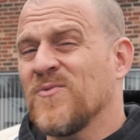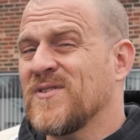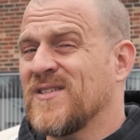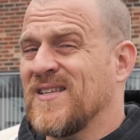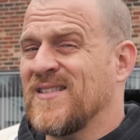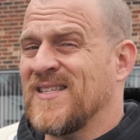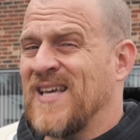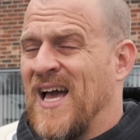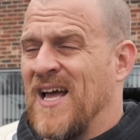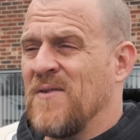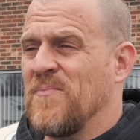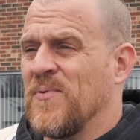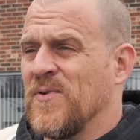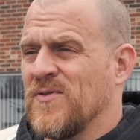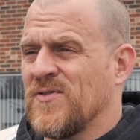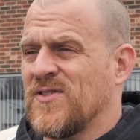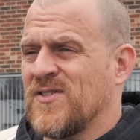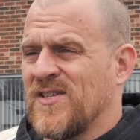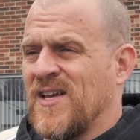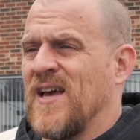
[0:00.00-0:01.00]
it was a
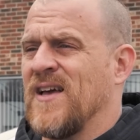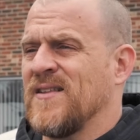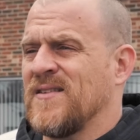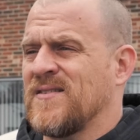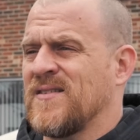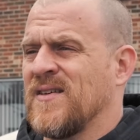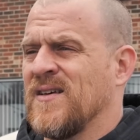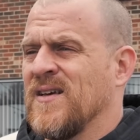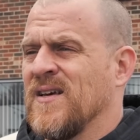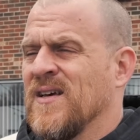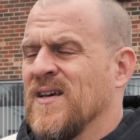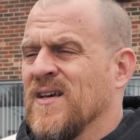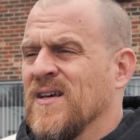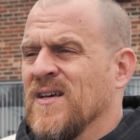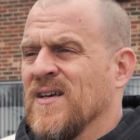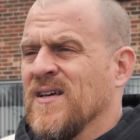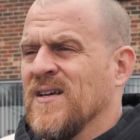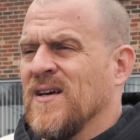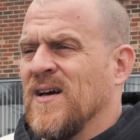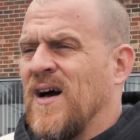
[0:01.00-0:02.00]
10%
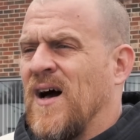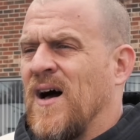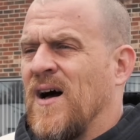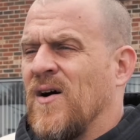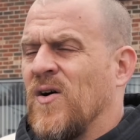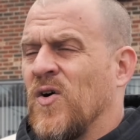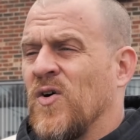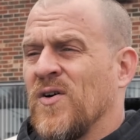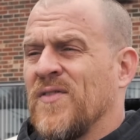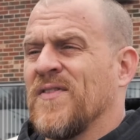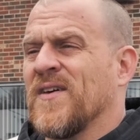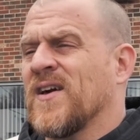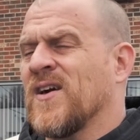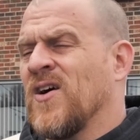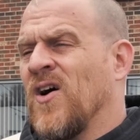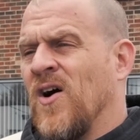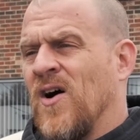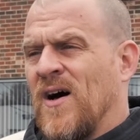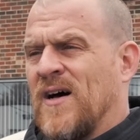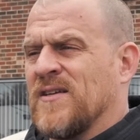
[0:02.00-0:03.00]
uh, on the
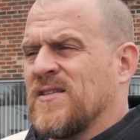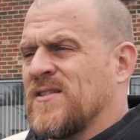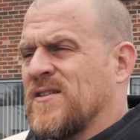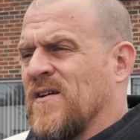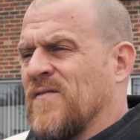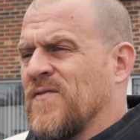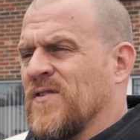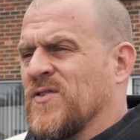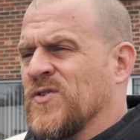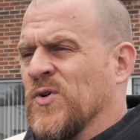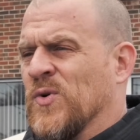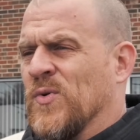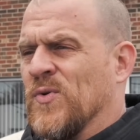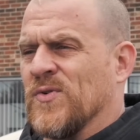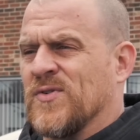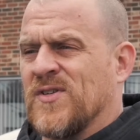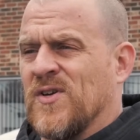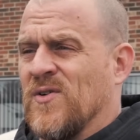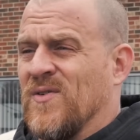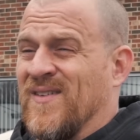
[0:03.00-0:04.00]
cost of the
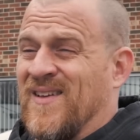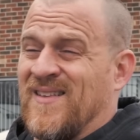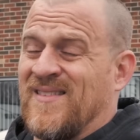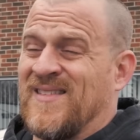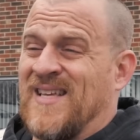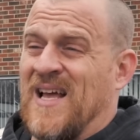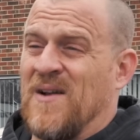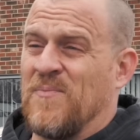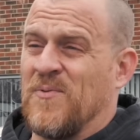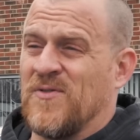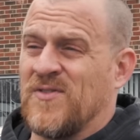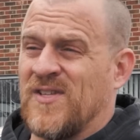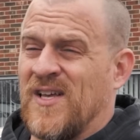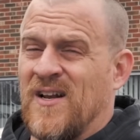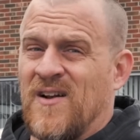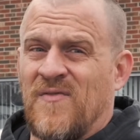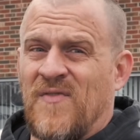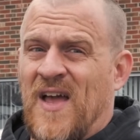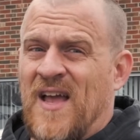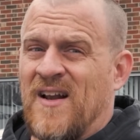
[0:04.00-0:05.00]
tool. So
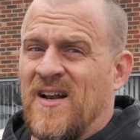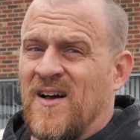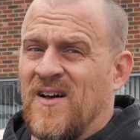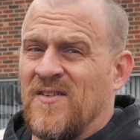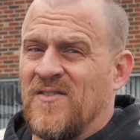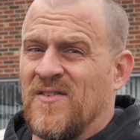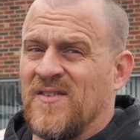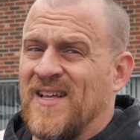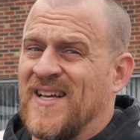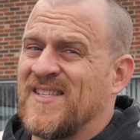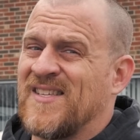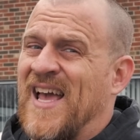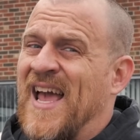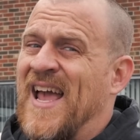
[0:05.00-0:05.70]
10% of 800, that's